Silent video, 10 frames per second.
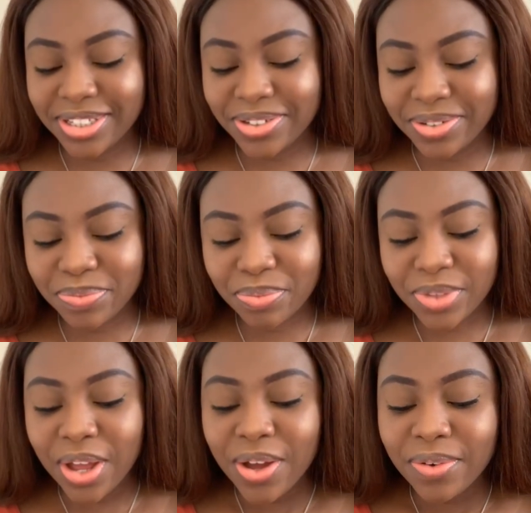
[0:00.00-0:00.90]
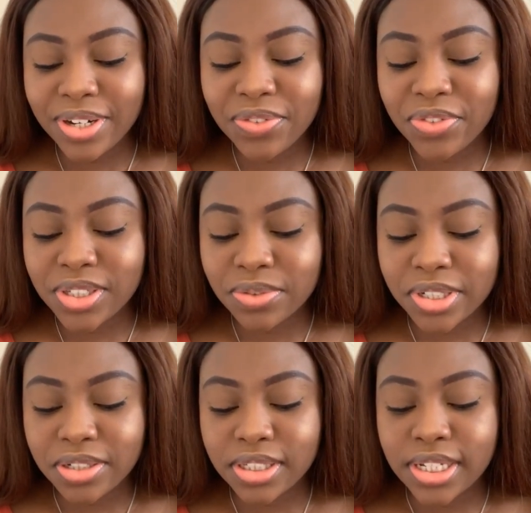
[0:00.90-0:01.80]
So one of the first
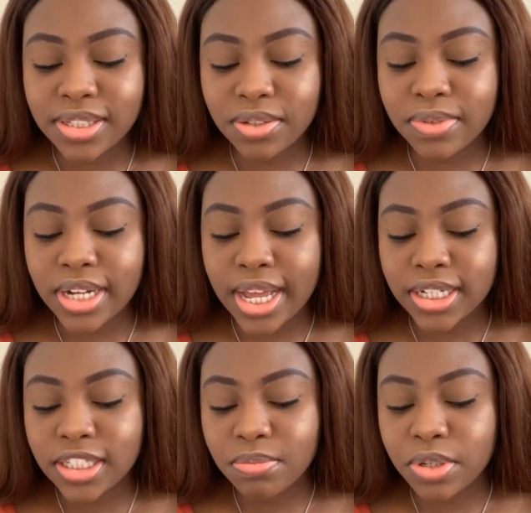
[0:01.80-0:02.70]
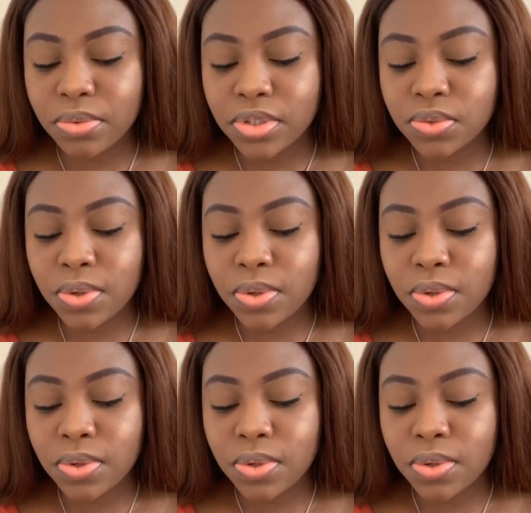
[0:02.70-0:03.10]
questions that someone asked me was,